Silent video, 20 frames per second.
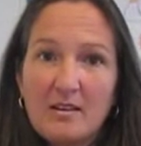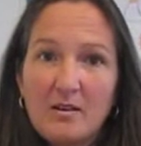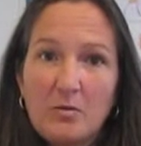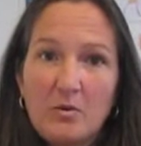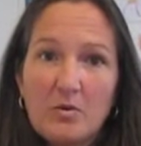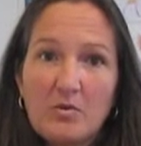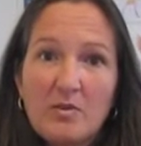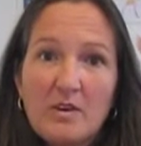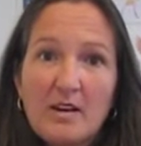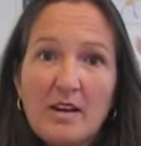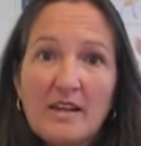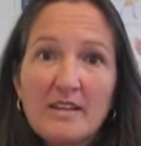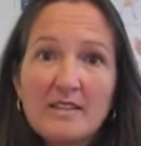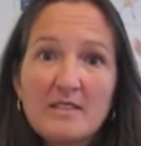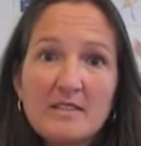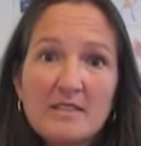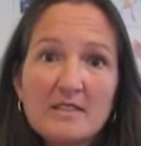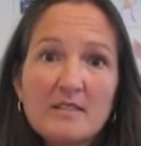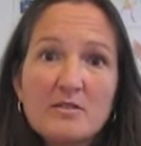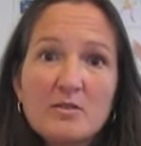
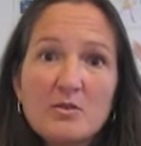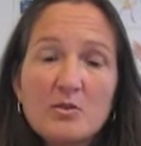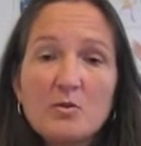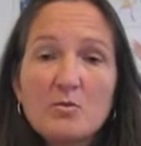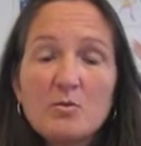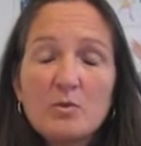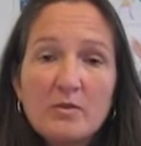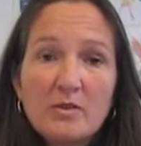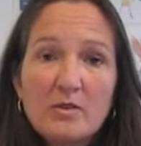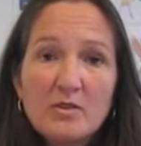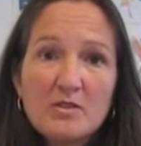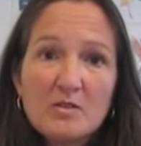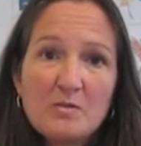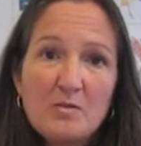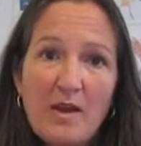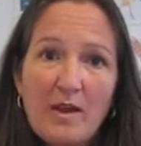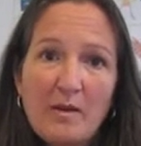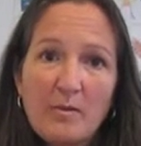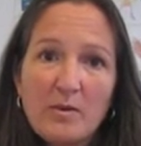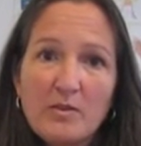related to moving to
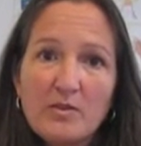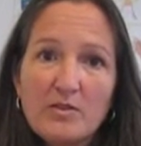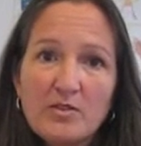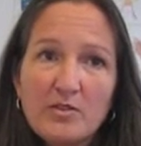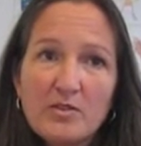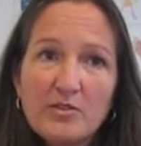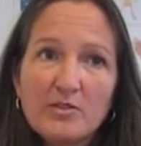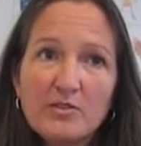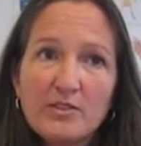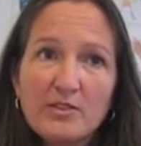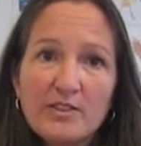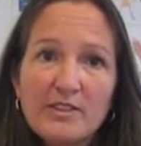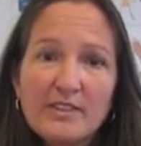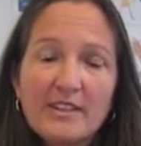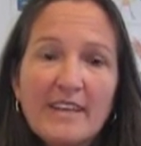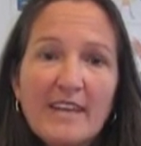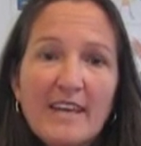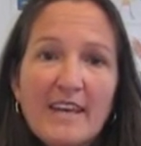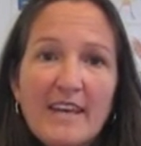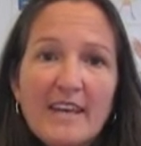Spain with children.
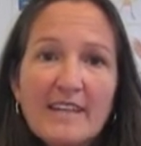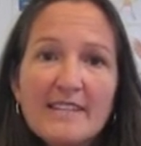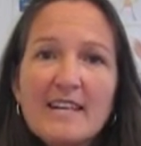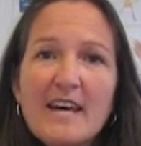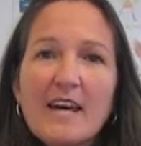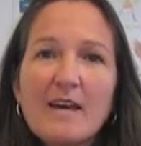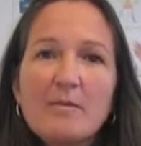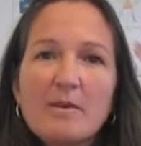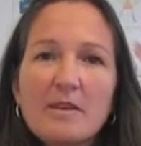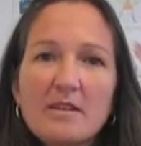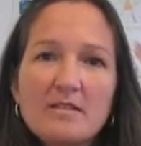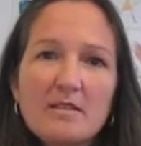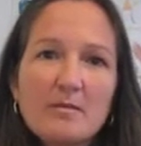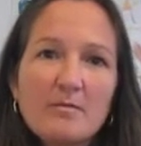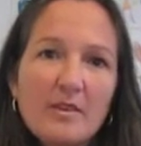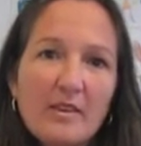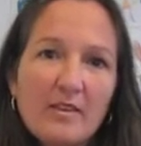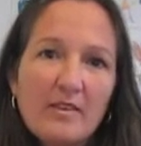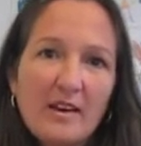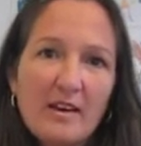Timing is
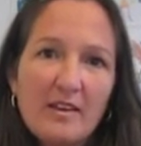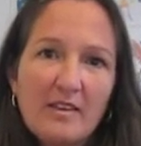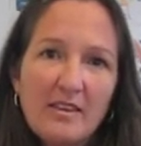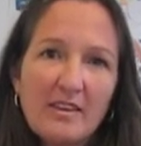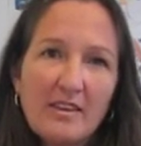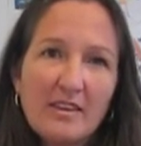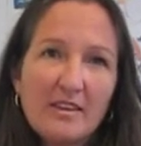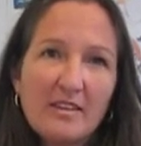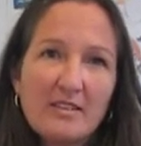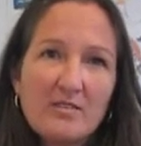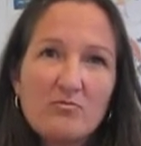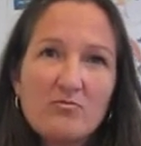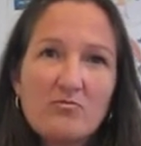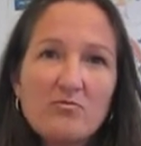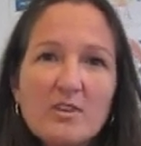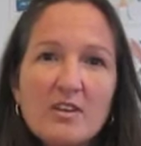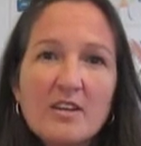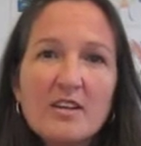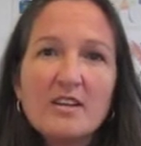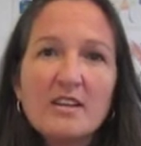something that I think is
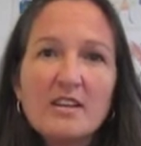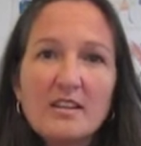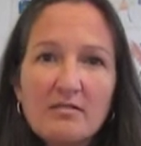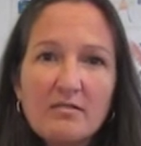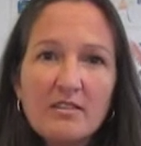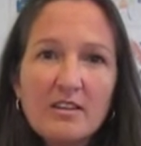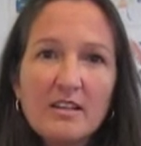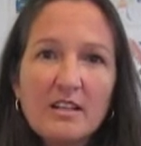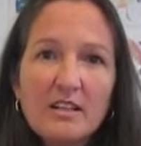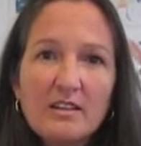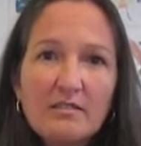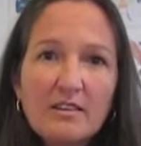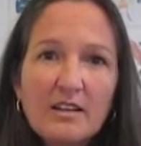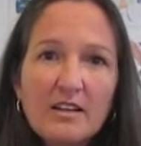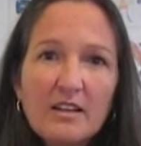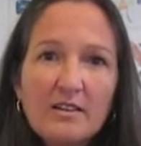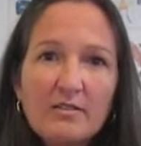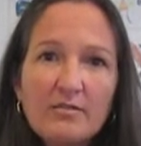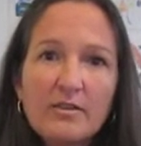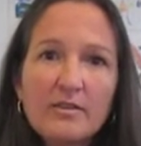
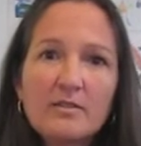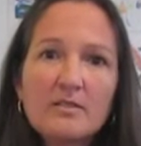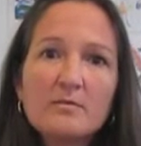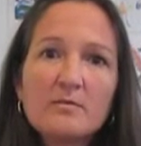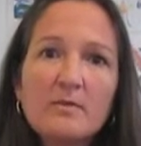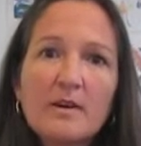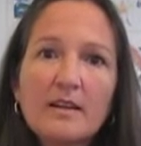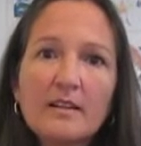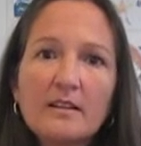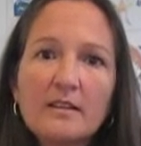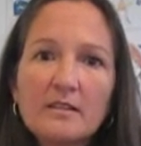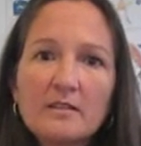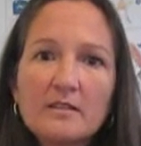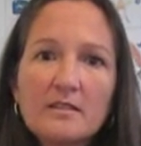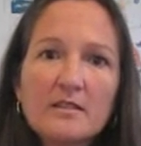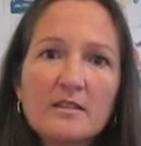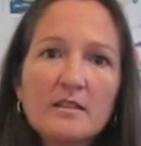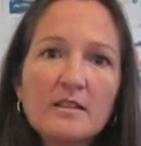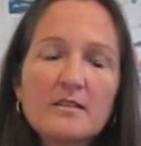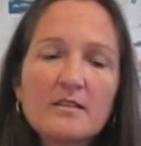really fundamental
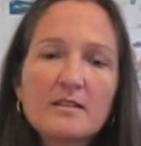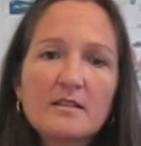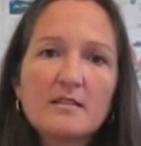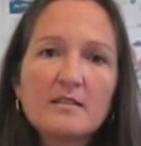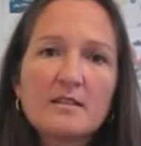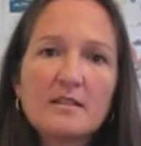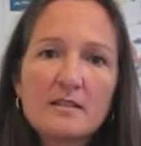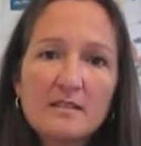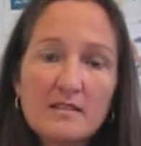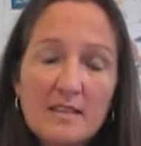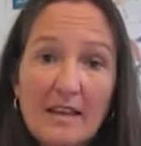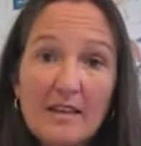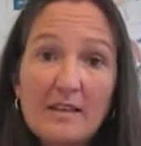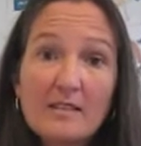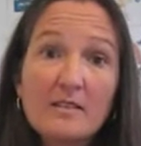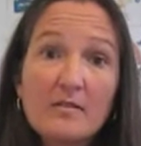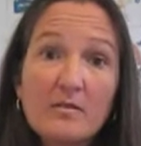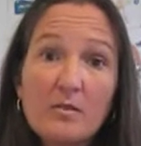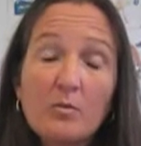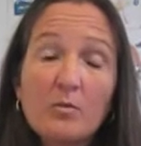to the
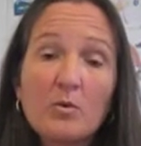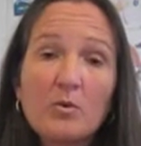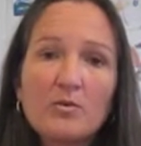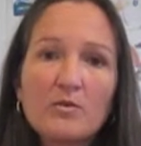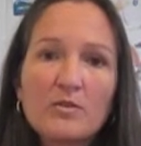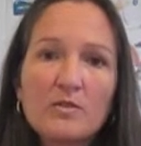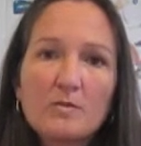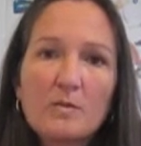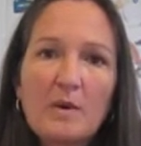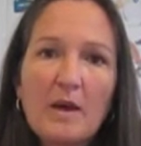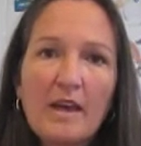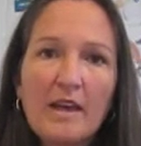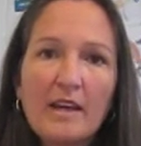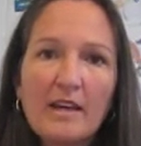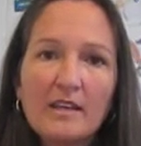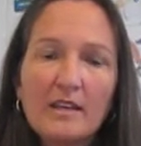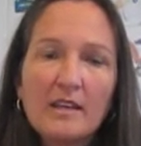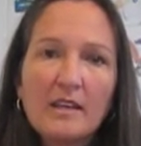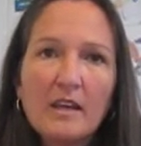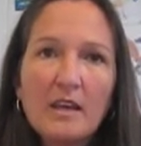success of your move to
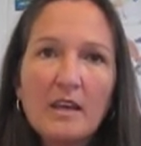Spain.